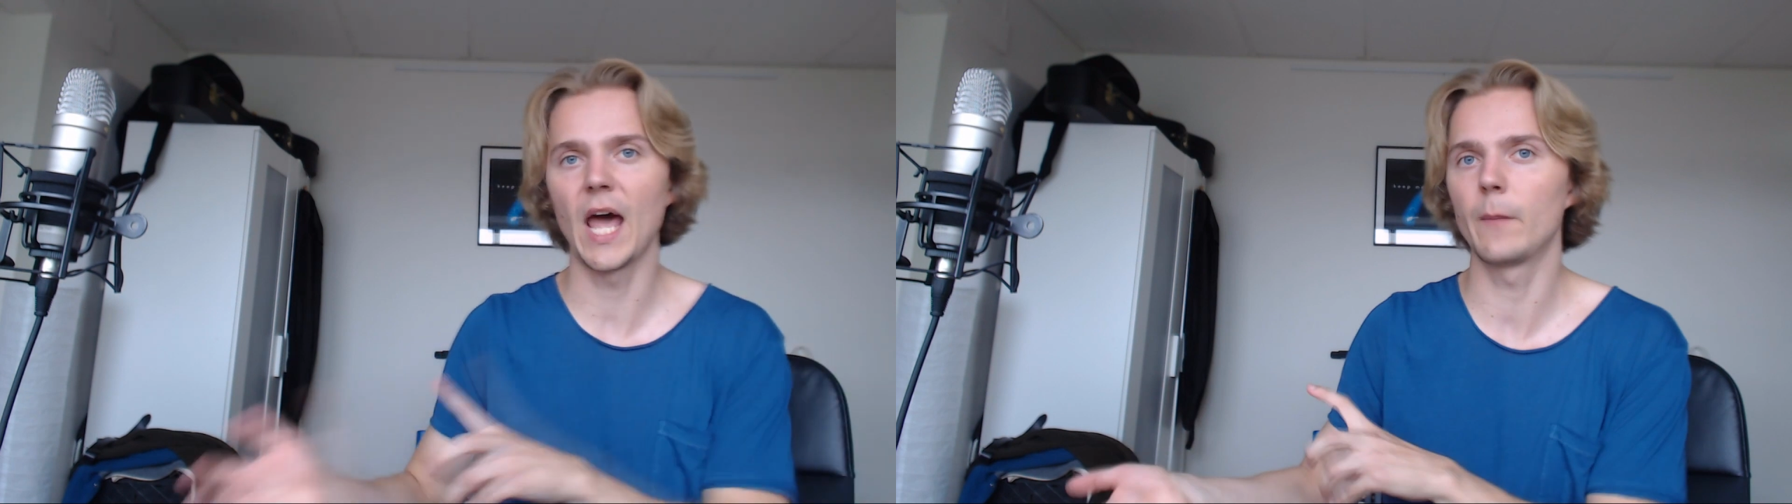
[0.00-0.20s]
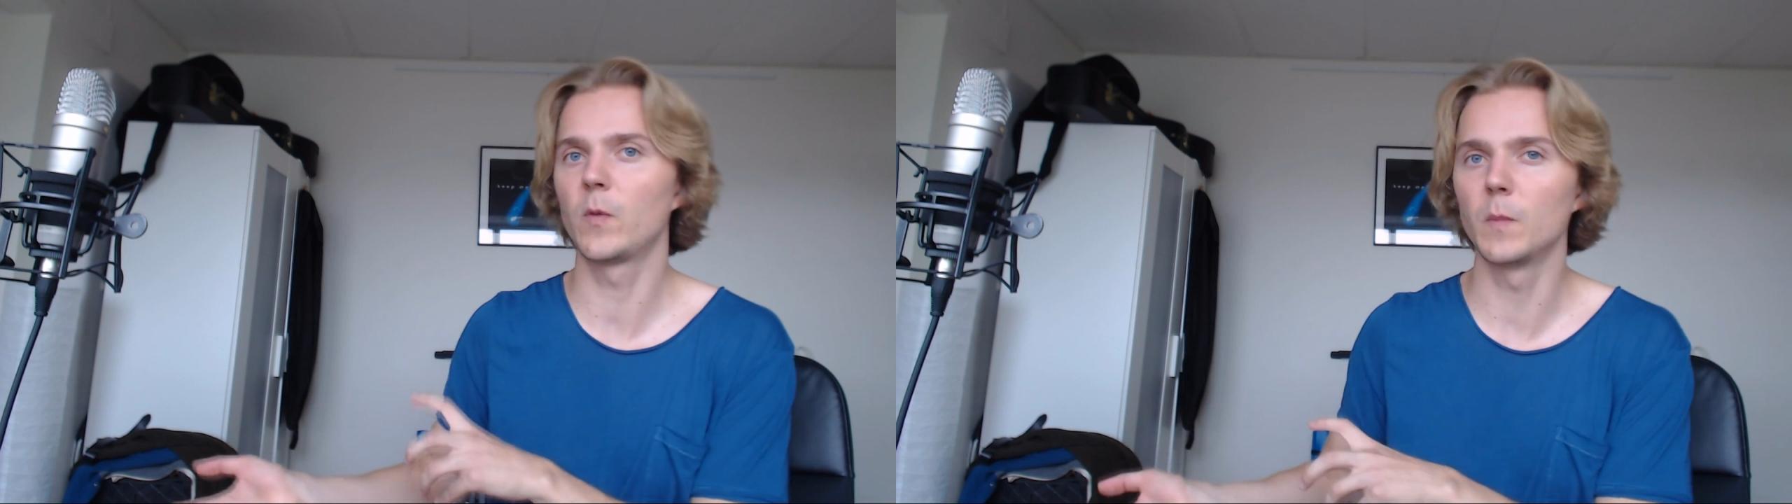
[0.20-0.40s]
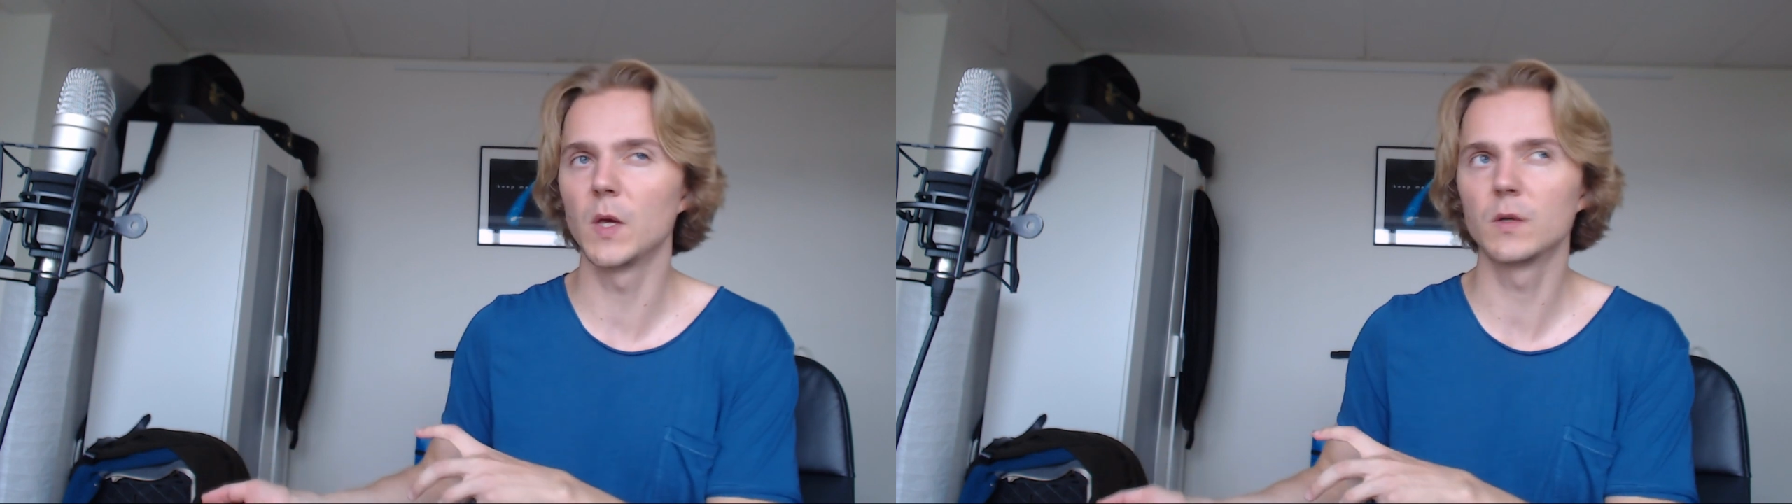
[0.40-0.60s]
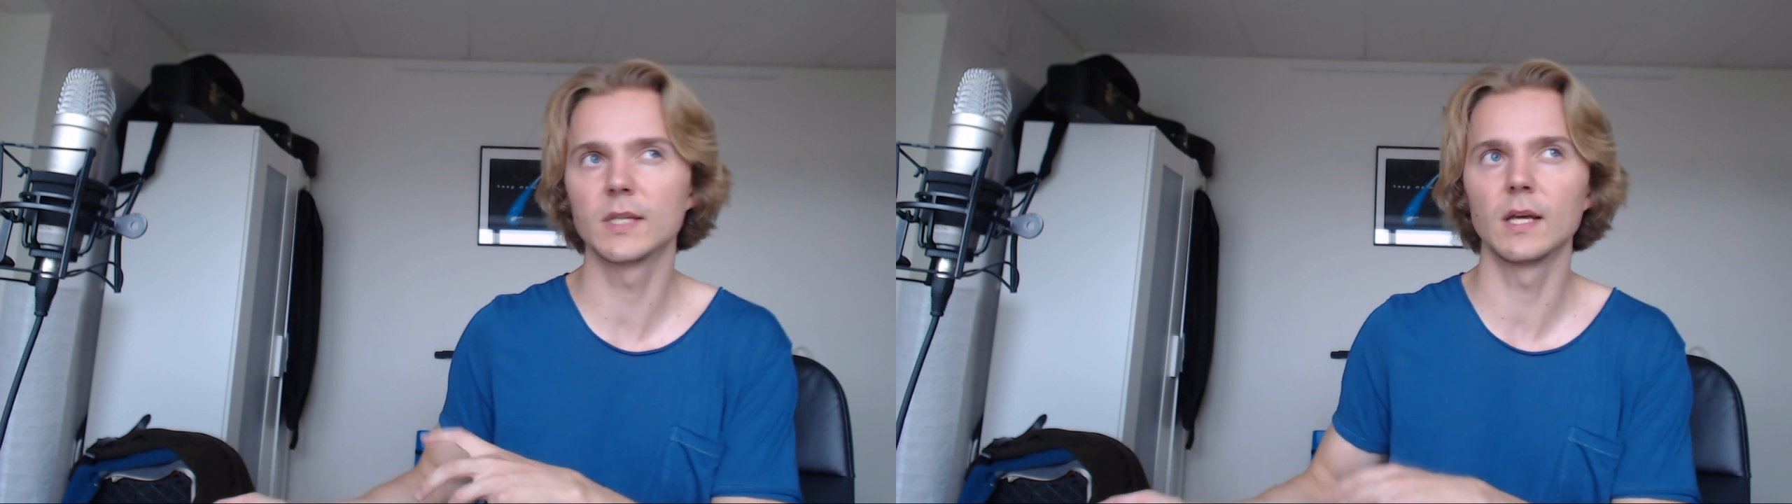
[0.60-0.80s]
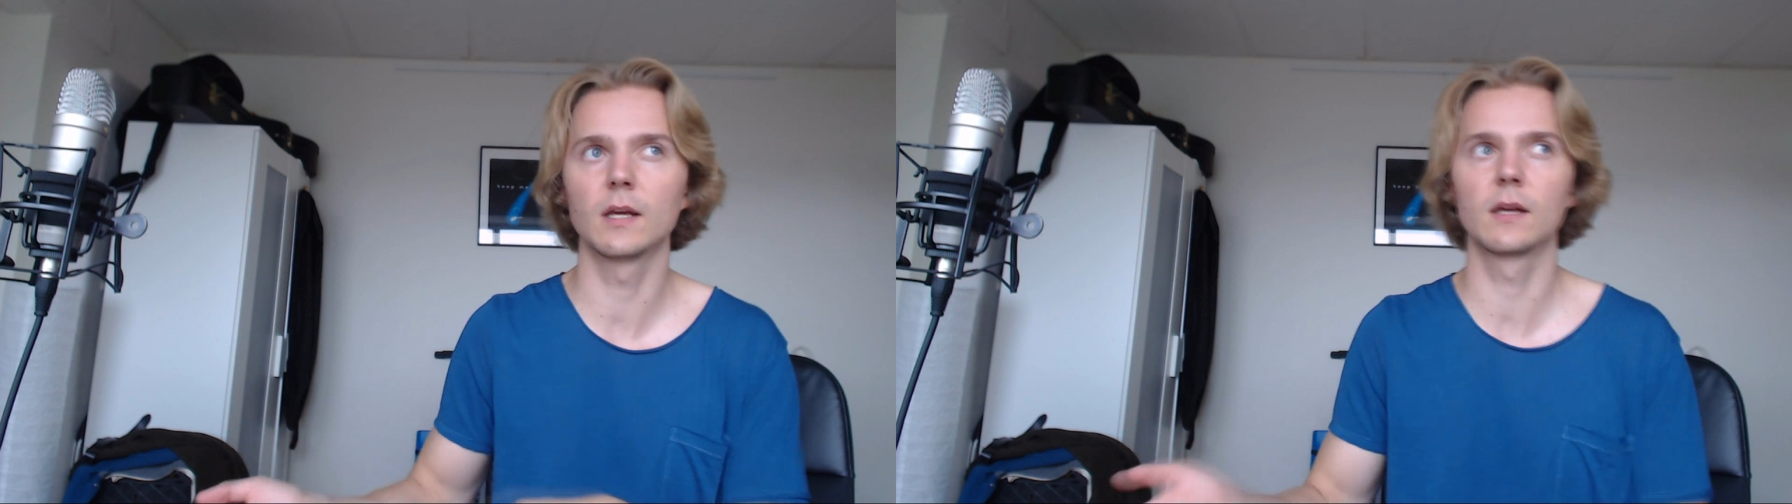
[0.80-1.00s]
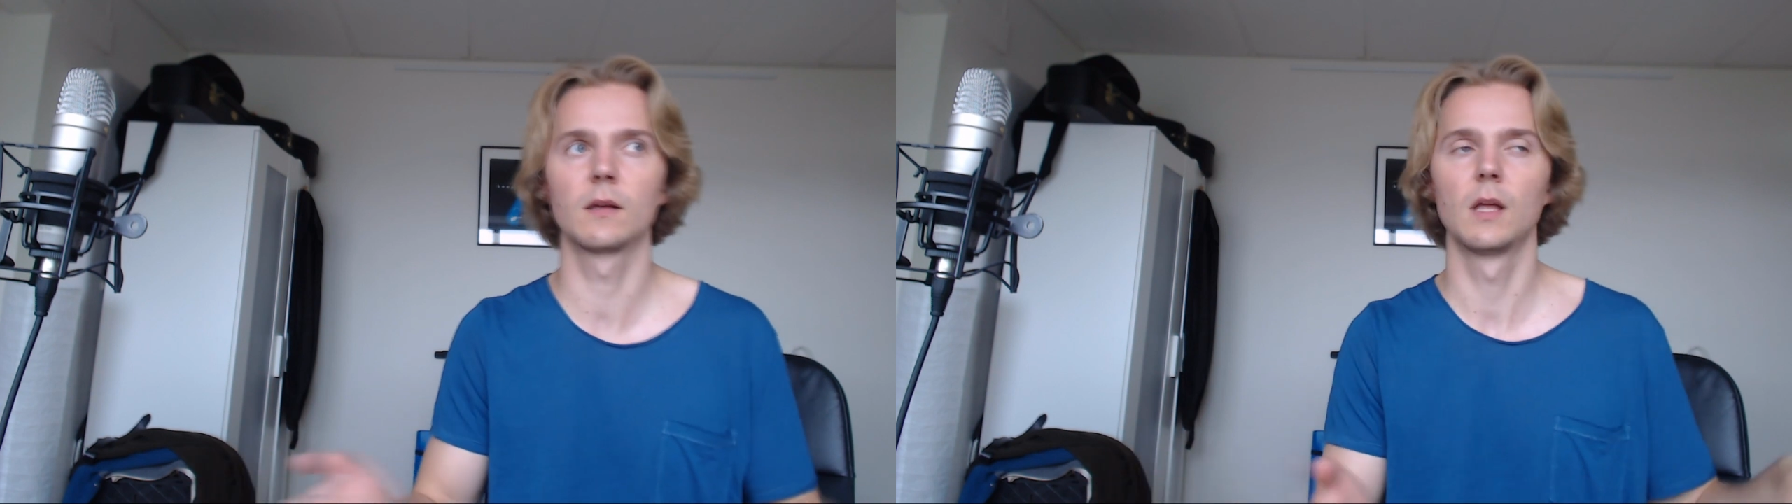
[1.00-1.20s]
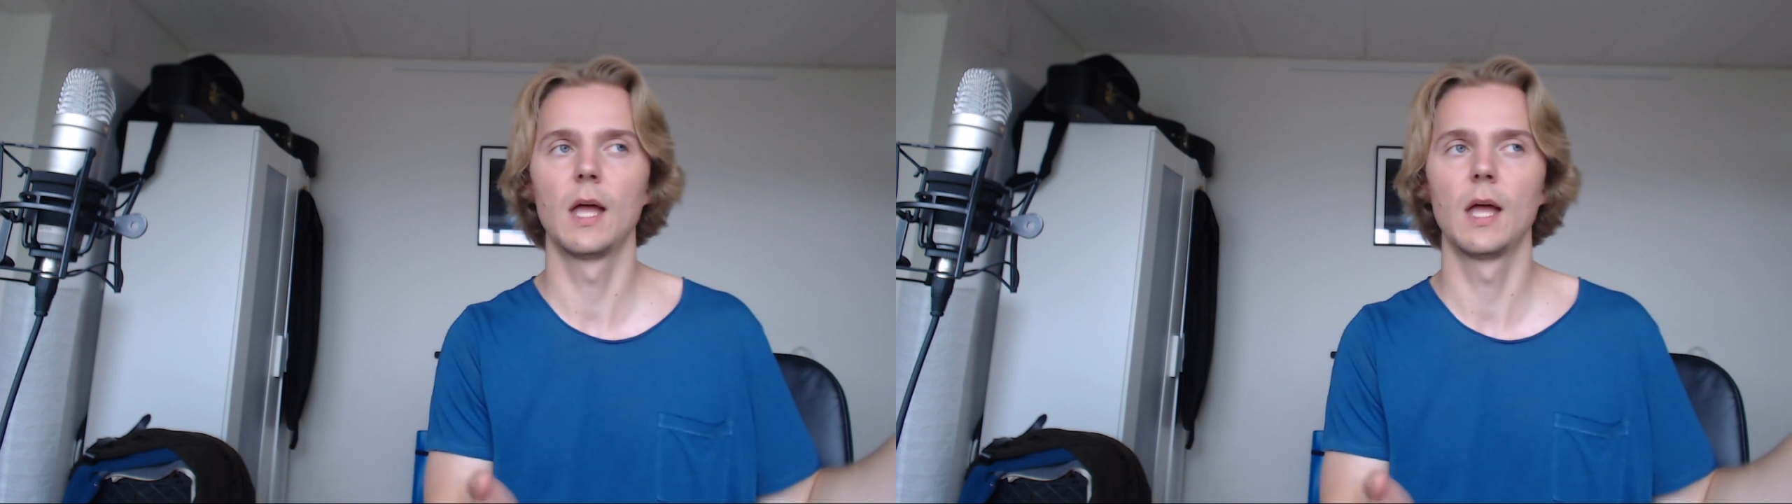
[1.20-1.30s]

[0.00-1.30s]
Apple Music,